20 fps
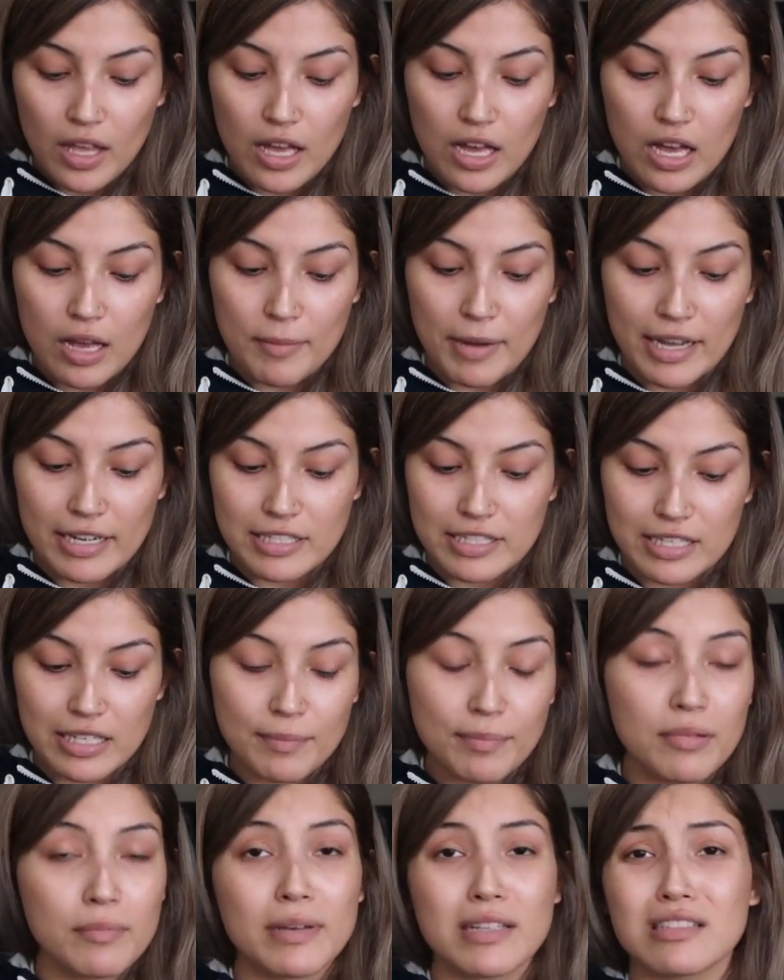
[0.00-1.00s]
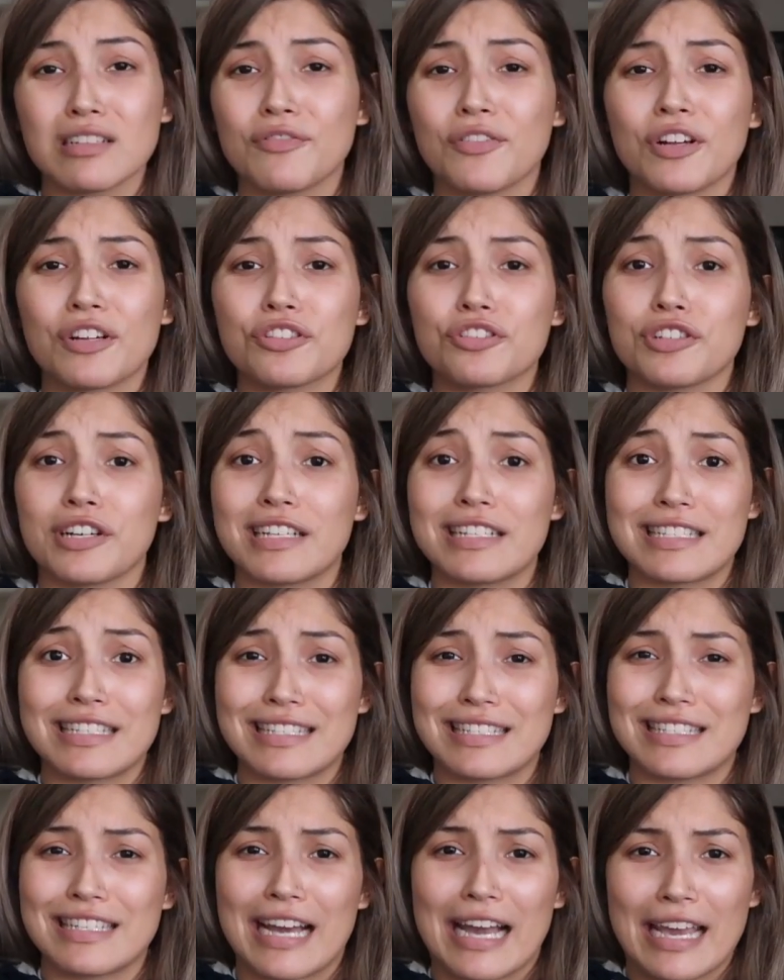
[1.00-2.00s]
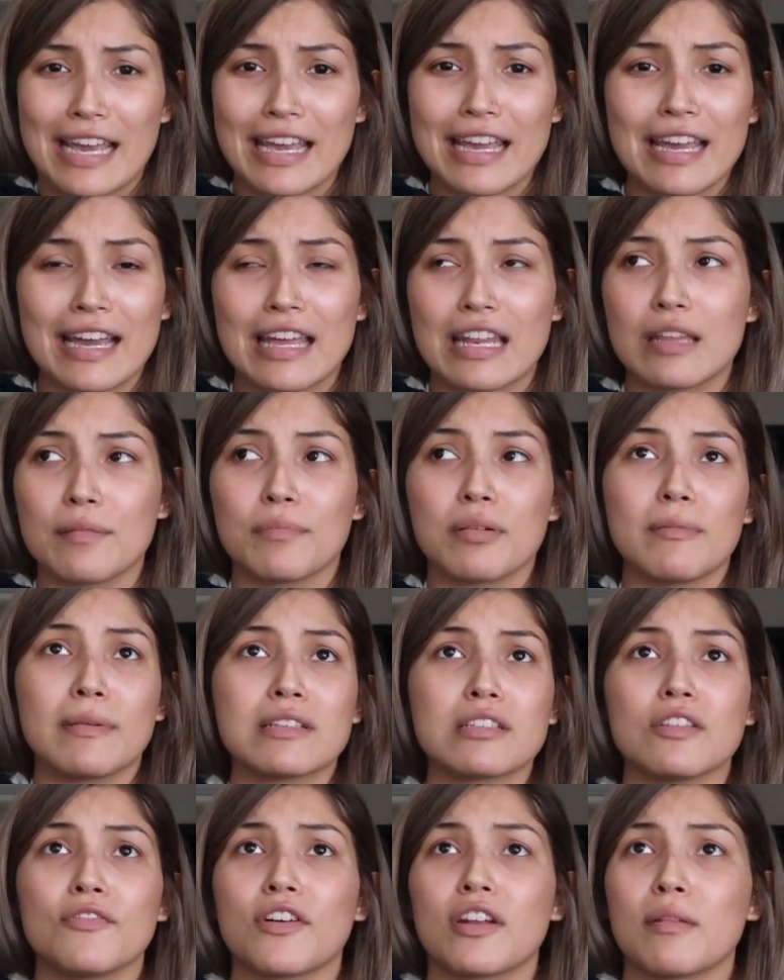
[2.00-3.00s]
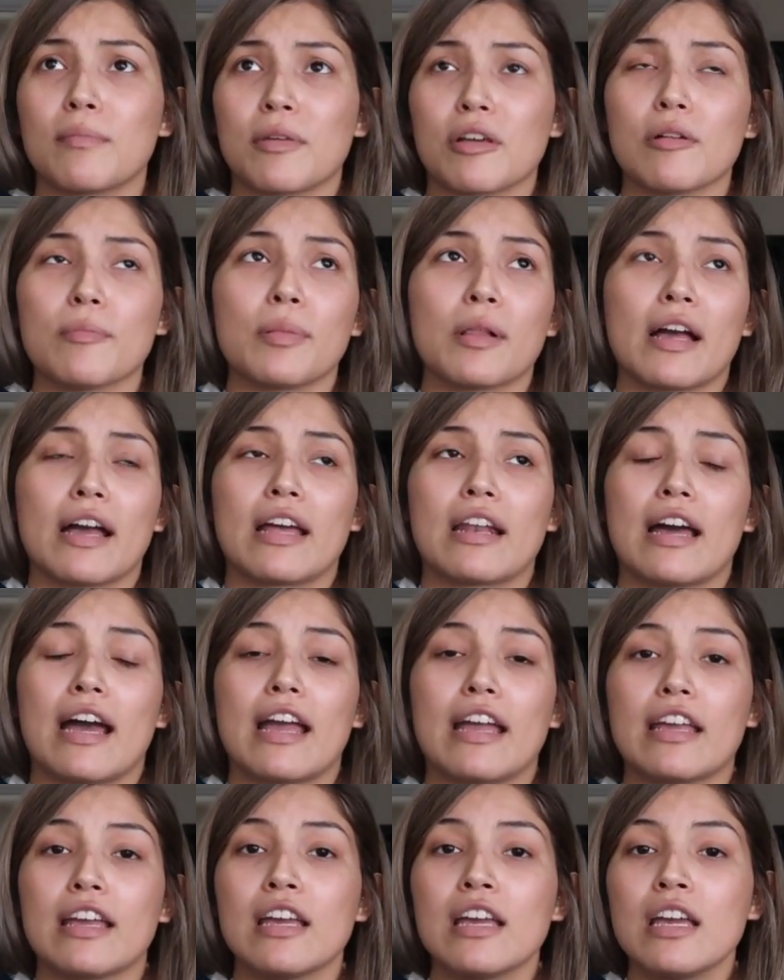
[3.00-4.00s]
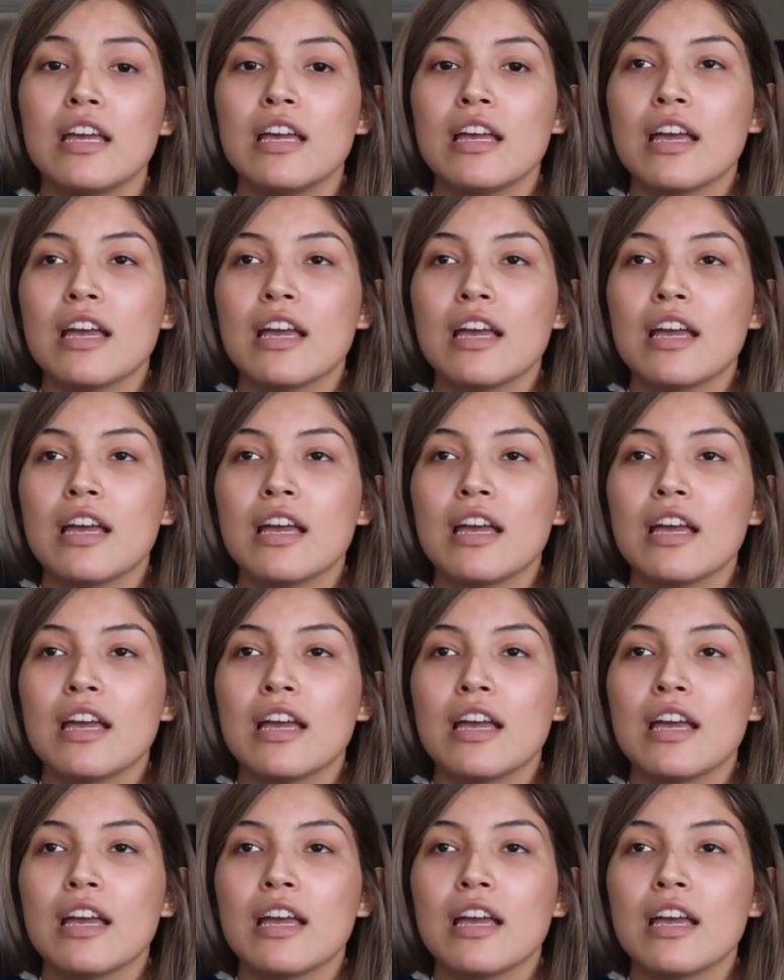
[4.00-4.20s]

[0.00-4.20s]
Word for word: Um, I didn't put myself on a strict diet. I didn't put myself on a meal plan. I